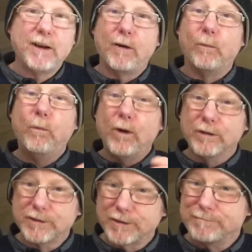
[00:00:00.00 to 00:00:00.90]
I
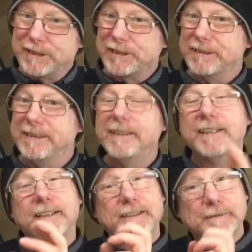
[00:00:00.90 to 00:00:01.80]
was originally
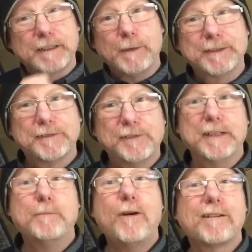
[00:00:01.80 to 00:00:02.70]
going to
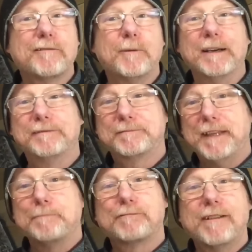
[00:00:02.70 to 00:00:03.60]
fit a microwave
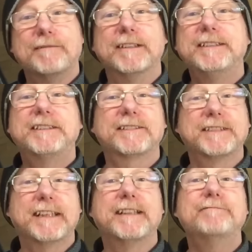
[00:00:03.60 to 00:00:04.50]
temporarily just
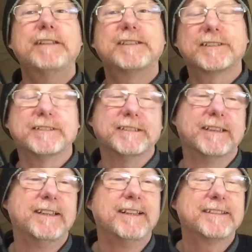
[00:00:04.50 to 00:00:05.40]
to get it registered.
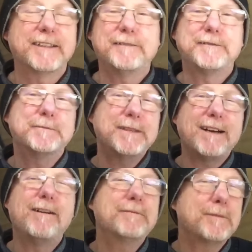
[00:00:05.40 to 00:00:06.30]
Then I thought,
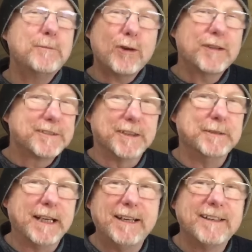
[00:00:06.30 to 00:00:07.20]
no, I'm not going to
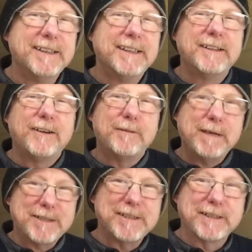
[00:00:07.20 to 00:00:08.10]
do that. I'm
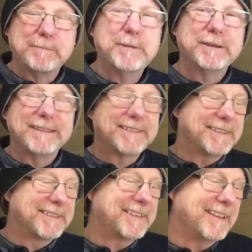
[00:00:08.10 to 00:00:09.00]
actually going to put this
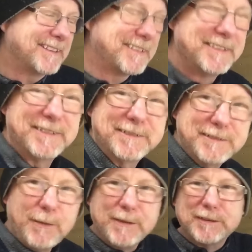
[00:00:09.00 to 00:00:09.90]
to the test.
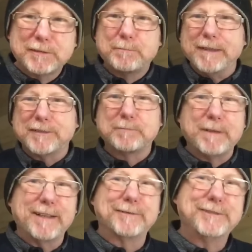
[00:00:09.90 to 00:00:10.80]
No expense
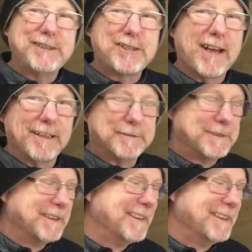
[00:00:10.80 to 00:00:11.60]
spared on this channel.